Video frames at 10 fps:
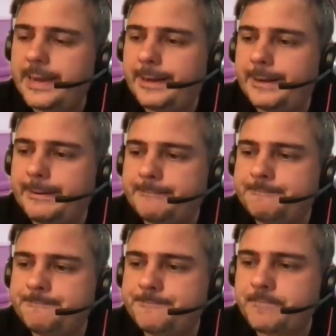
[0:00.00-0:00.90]

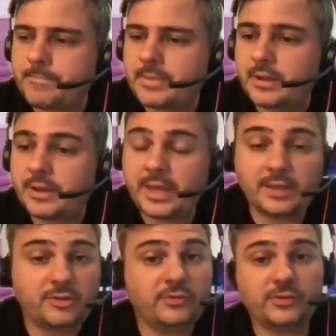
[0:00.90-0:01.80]
I
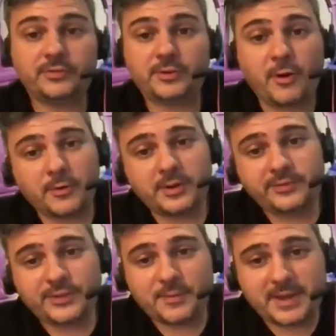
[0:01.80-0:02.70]
had tons of
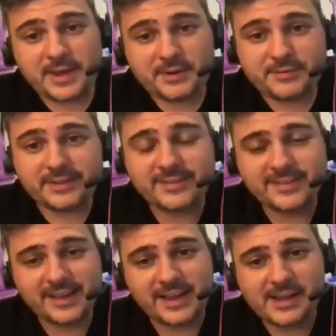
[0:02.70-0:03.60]
stories coming out of it,